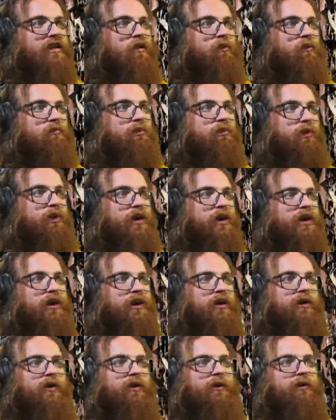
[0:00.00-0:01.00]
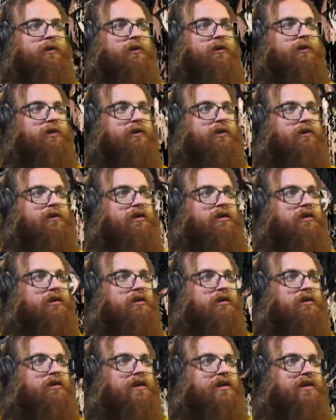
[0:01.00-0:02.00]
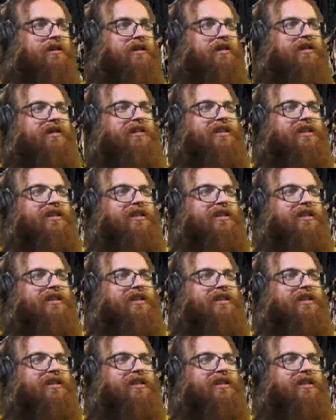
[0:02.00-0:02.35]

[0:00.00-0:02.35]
Bro. Oh, and look